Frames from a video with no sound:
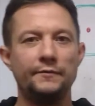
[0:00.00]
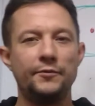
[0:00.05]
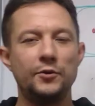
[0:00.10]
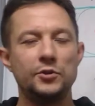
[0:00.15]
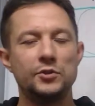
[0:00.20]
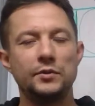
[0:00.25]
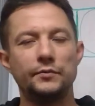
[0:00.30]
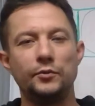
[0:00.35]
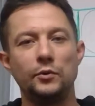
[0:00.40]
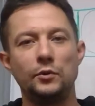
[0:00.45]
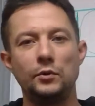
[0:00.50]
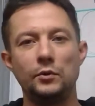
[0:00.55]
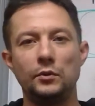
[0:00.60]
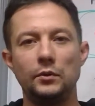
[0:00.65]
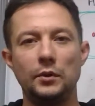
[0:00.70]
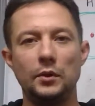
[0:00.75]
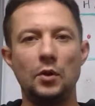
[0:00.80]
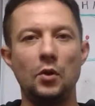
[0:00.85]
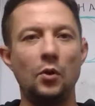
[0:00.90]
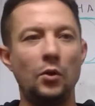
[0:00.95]
First of
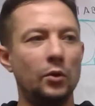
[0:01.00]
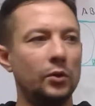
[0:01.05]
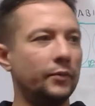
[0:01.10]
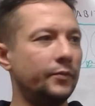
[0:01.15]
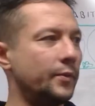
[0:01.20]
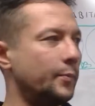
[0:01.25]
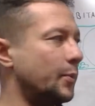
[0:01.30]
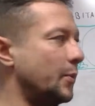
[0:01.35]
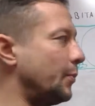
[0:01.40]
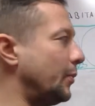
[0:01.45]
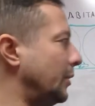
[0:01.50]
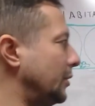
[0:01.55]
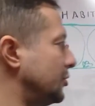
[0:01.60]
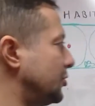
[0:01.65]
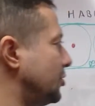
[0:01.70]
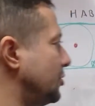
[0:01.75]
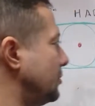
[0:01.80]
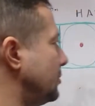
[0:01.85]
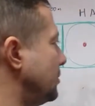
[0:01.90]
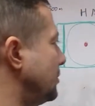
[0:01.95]
all of the
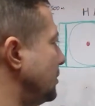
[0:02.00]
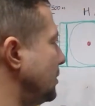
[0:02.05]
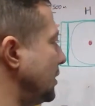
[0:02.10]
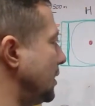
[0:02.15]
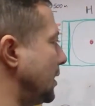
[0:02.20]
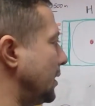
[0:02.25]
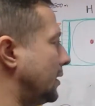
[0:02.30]
propulsion